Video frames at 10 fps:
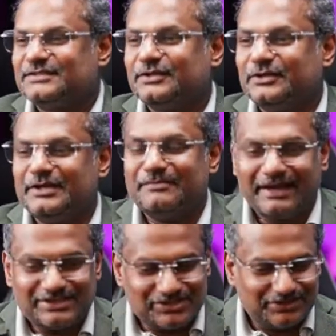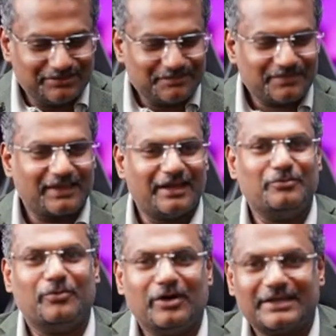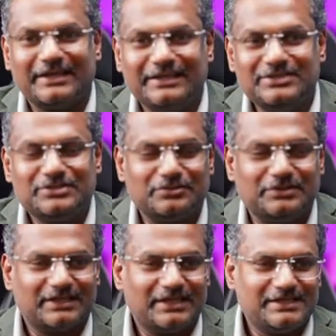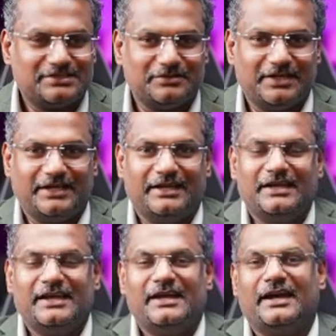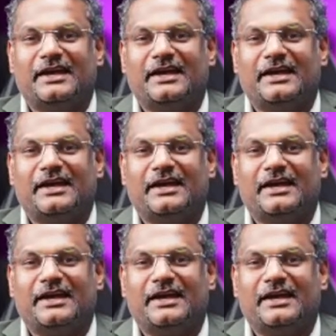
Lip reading: So imagine I walk into the class today